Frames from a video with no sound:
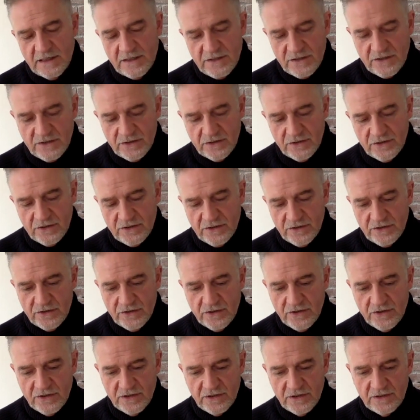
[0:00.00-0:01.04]
to
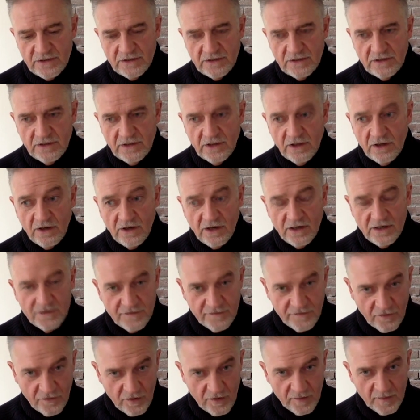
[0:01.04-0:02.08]
using large
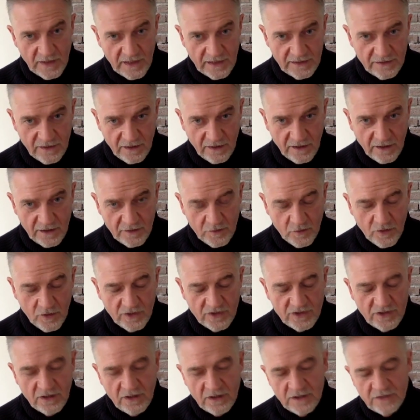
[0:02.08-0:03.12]
format artworks,
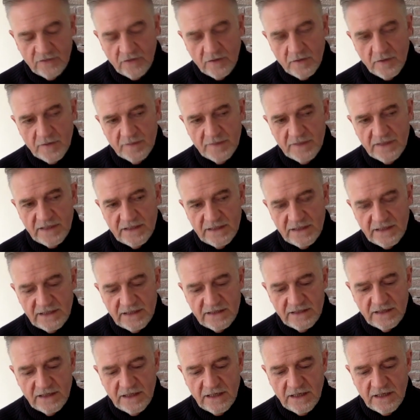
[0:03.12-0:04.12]
large format paintings